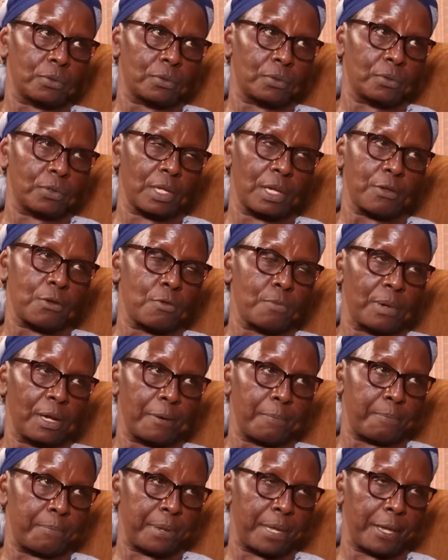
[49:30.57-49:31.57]
to the
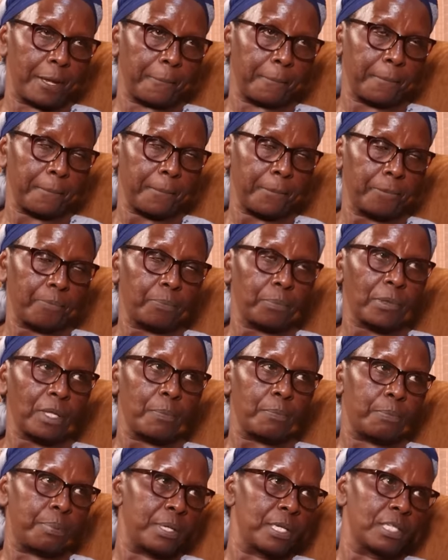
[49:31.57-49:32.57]
human being
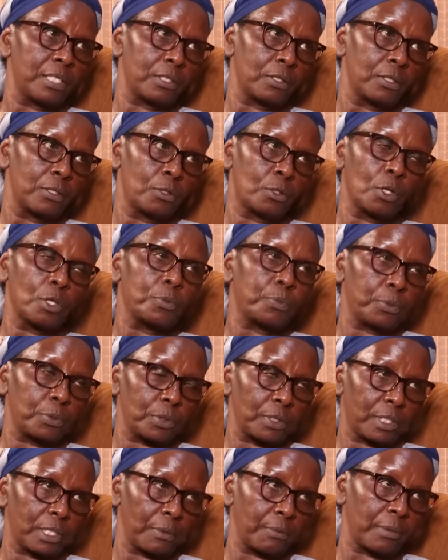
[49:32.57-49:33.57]
please don't
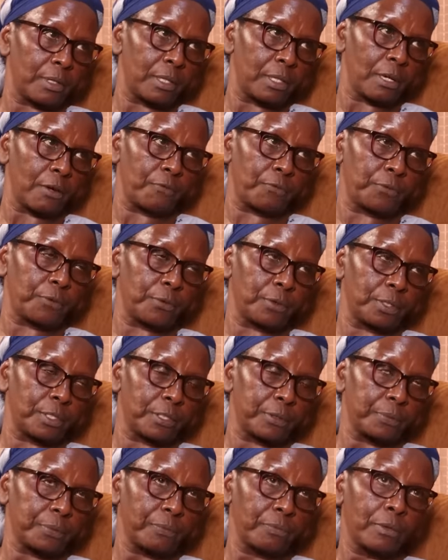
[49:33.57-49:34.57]
put them in their
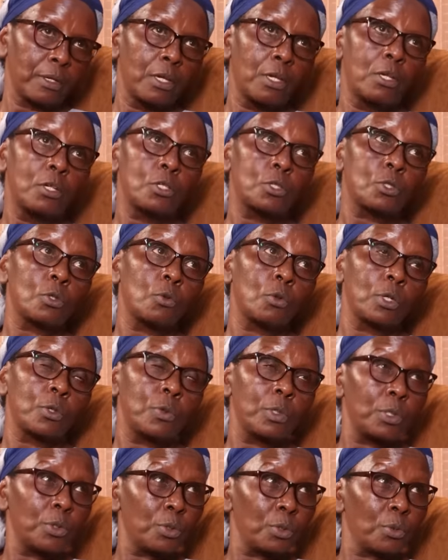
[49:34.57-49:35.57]
food. So what
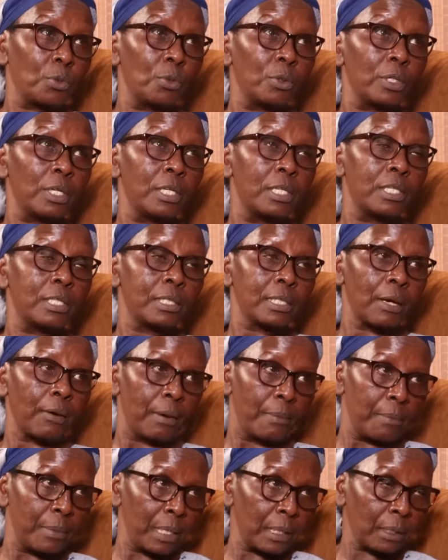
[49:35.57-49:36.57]
we do is
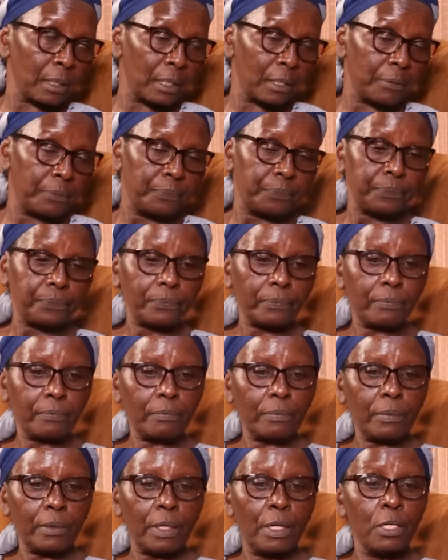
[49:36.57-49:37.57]
our milk
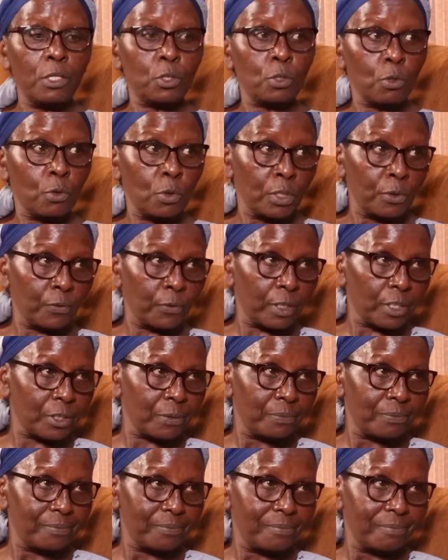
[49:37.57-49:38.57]
is always
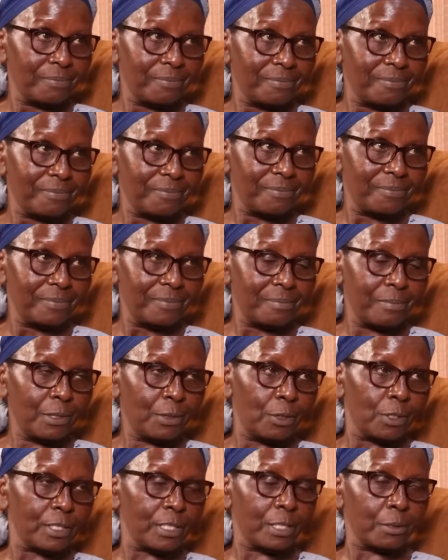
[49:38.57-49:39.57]
fresh
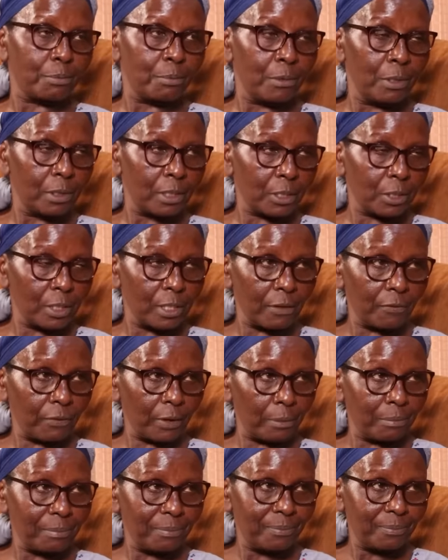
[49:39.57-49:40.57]
because it's milked on the
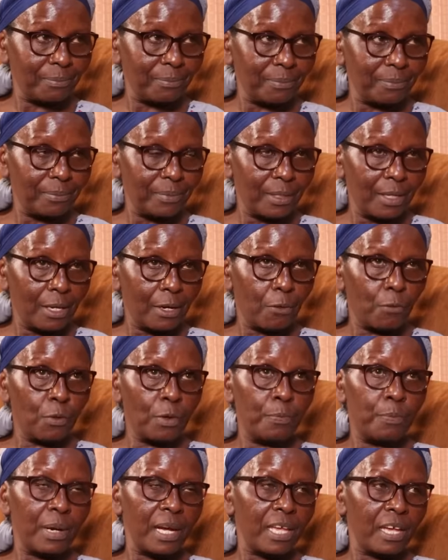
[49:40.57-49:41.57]
farm. Mm.
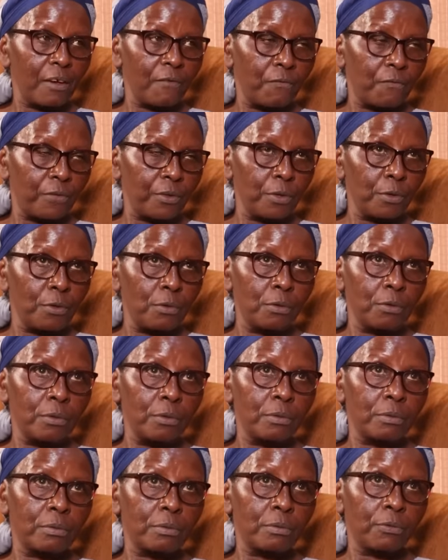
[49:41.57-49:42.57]
We buy a
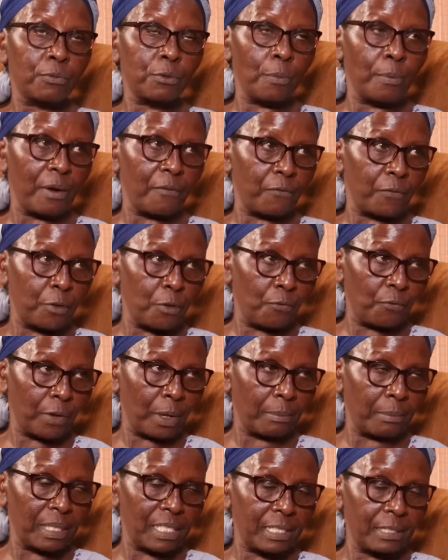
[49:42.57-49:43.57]
few from a few
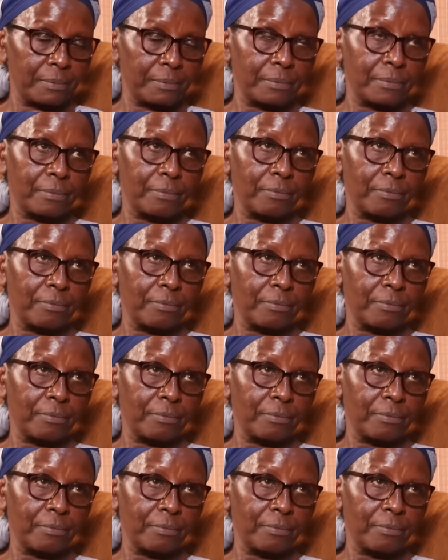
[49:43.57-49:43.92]
farmers